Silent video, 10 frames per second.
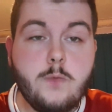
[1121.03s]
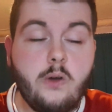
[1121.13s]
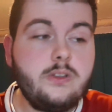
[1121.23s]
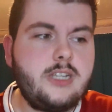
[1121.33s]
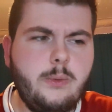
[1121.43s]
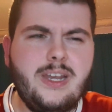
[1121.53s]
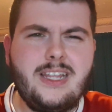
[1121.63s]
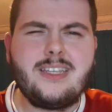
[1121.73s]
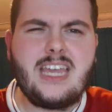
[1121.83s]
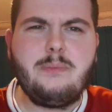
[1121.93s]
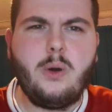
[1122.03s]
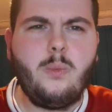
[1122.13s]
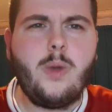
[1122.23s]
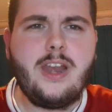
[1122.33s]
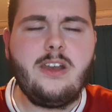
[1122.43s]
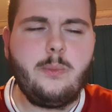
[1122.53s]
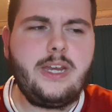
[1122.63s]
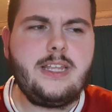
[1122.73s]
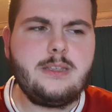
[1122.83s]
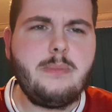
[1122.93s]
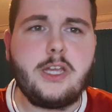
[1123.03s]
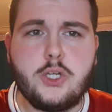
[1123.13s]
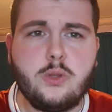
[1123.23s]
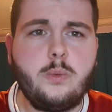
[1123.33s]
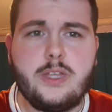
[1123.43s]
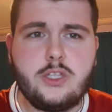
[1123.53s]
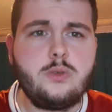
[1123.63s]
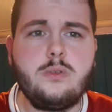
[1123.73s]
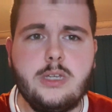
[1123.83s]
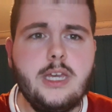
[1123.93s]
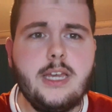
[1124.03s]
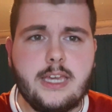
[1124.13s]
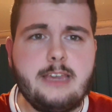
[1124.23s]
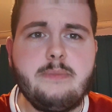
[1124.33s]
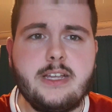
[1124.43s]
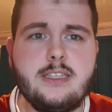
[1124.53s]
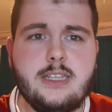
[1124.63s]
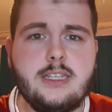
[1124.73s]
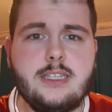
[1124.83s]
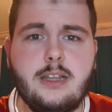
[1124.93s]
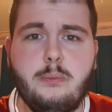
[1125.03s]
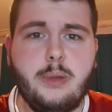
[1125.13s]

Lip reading: Obviously, we need to keep on winning and we need to make sure that we do keep consistent.